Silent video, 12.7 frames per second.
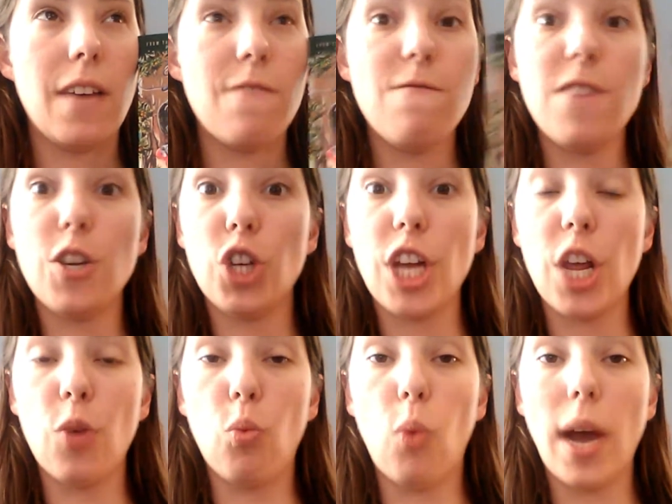Vision
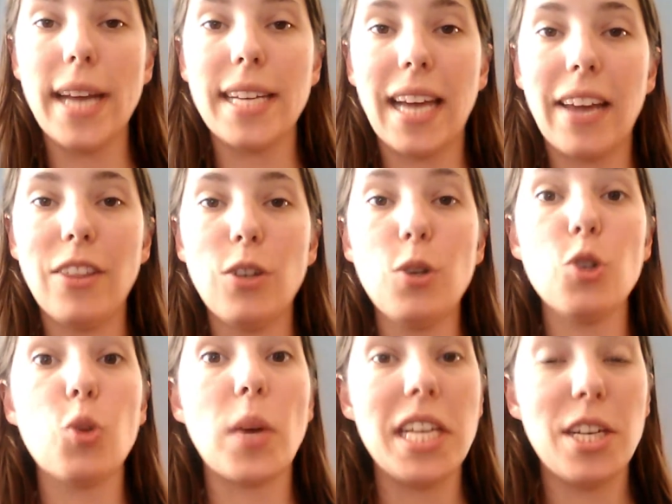in White together,
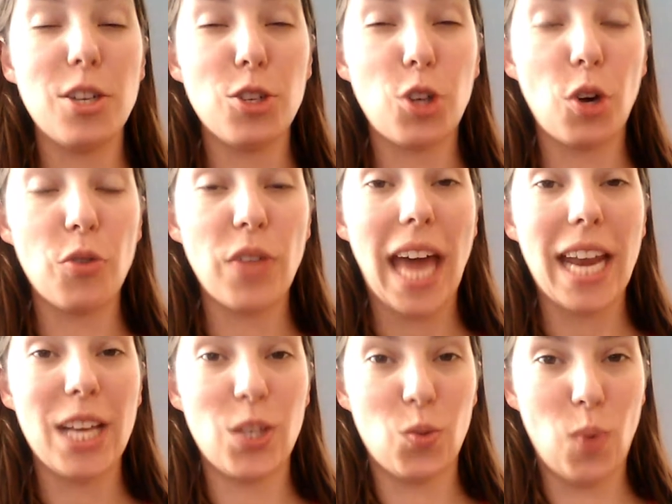so I need to start that
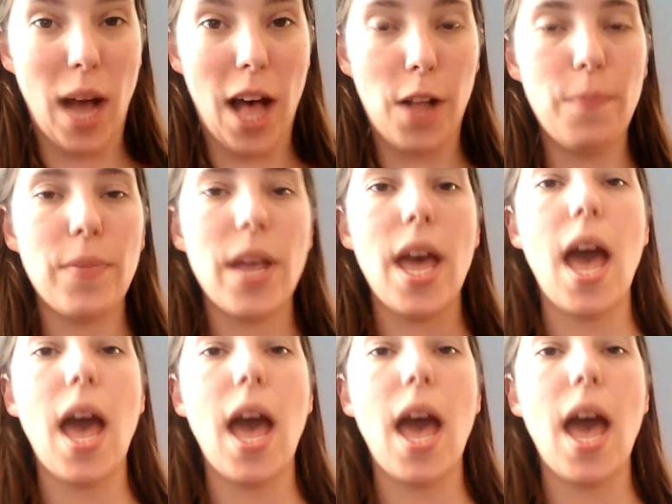as well.